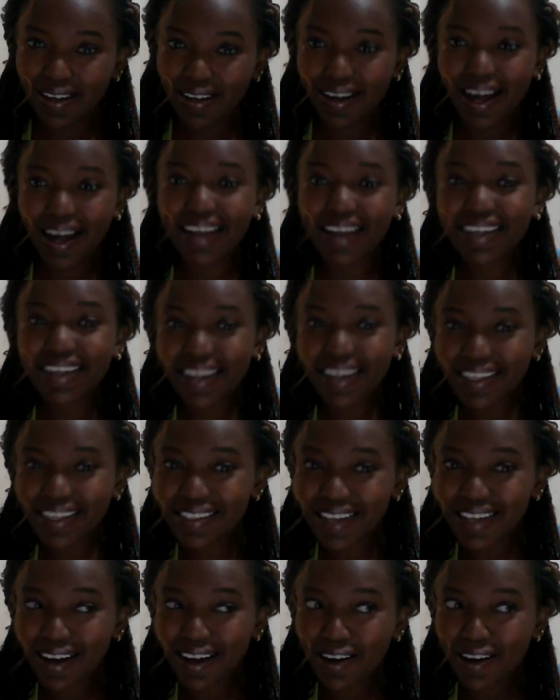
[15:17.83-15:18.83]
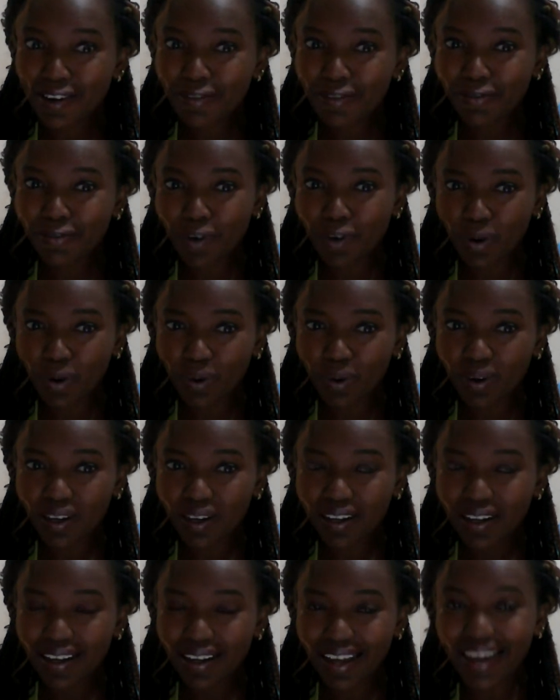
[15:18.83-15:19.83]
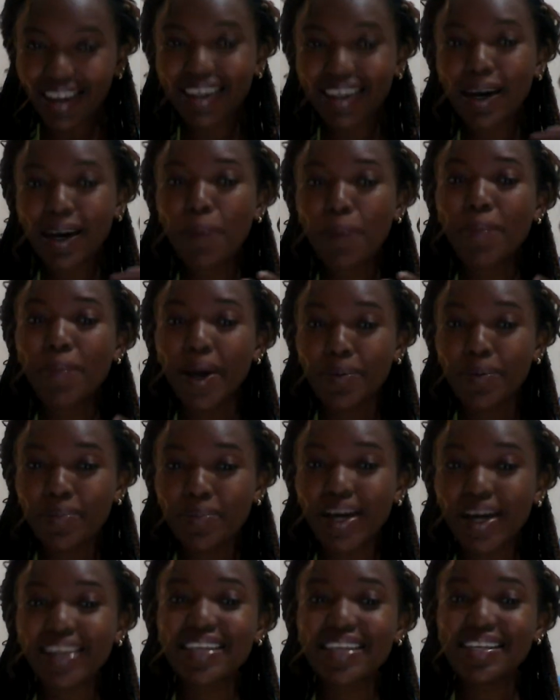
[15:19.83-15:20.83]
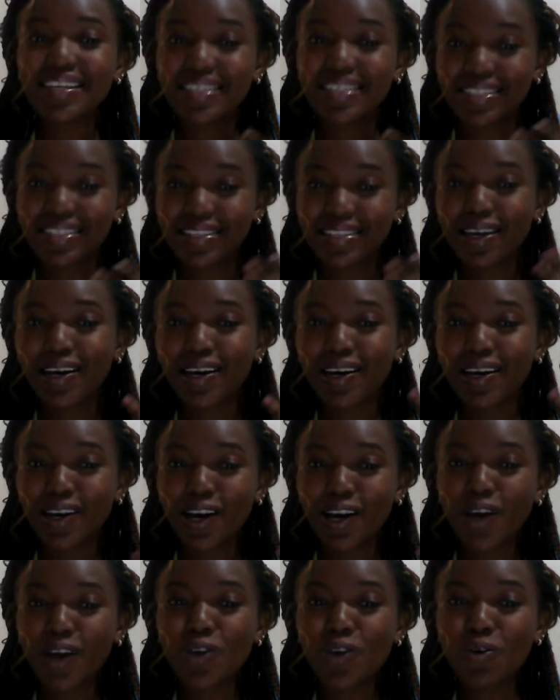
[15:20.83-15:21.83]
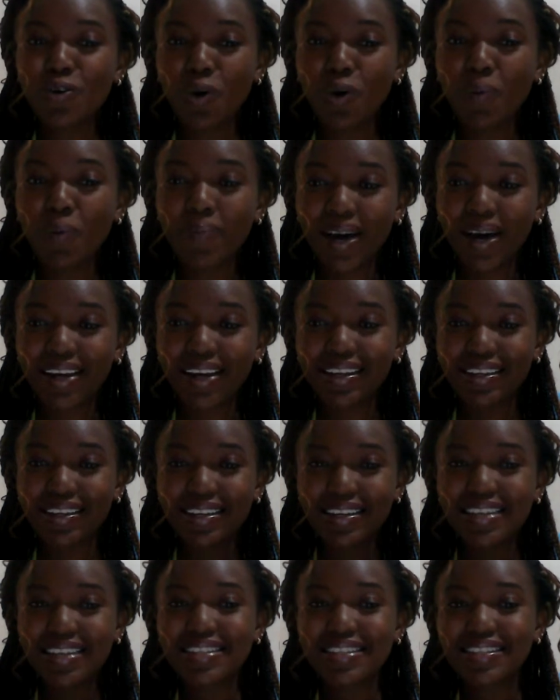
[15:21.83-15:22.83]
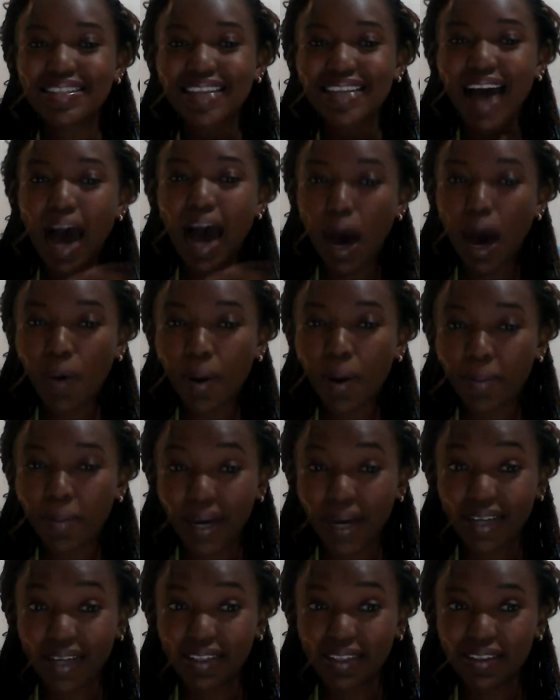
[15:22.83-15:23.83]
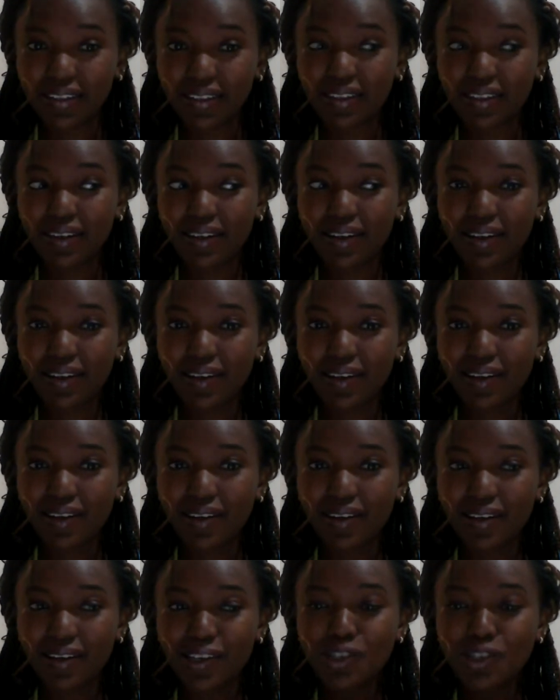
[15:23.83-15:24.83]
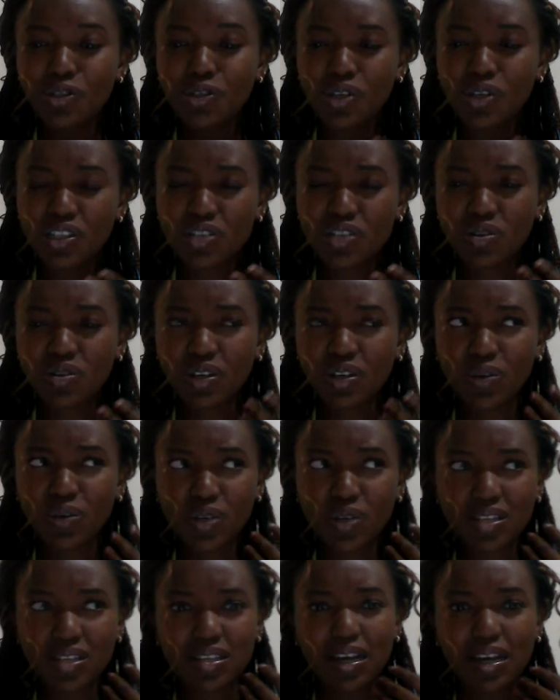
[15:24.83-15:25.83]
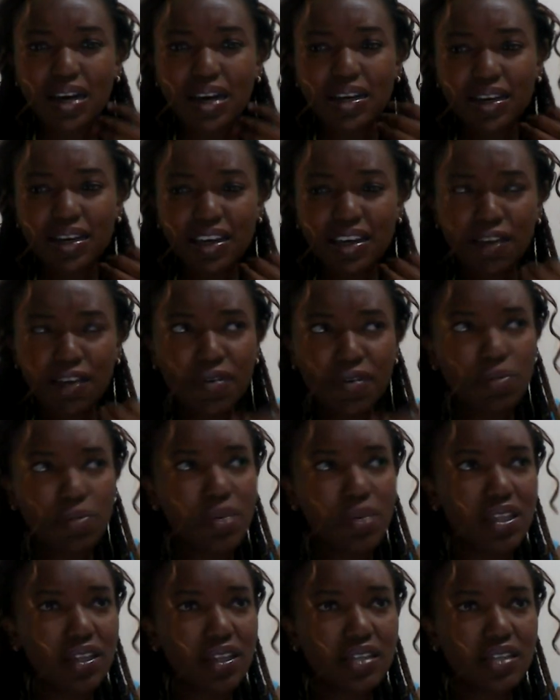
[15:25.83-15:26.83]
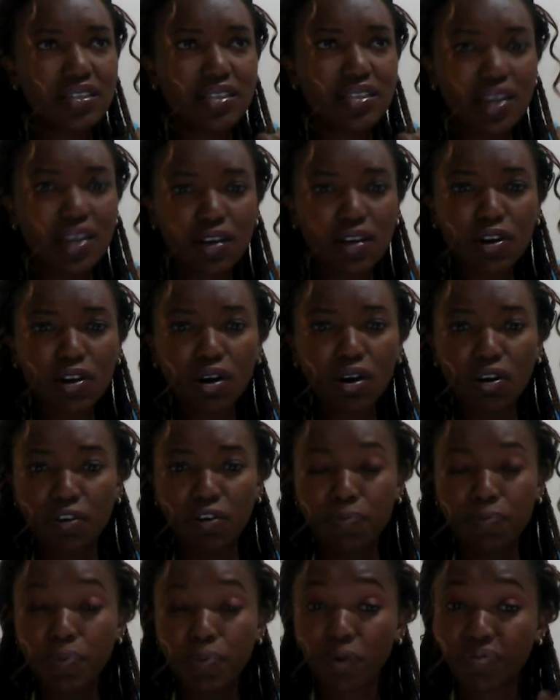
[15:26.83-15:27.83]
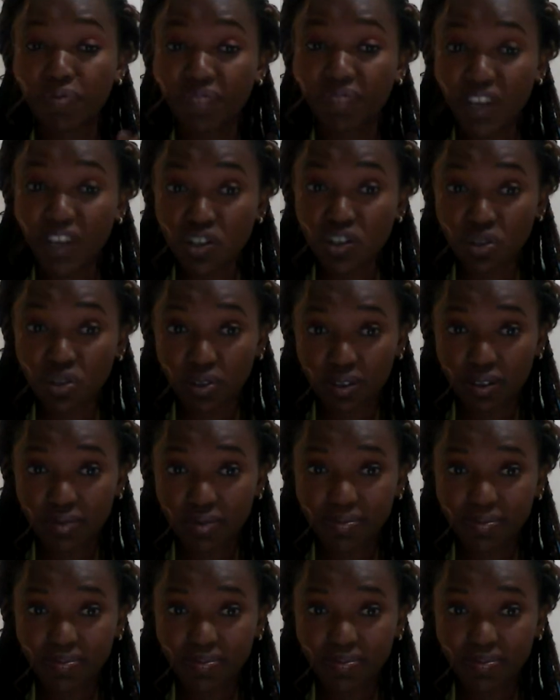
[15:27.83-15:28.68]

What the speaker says: I'll cater for. Like, my money is your money. It's our money. In short, he was giving me the signal of provision,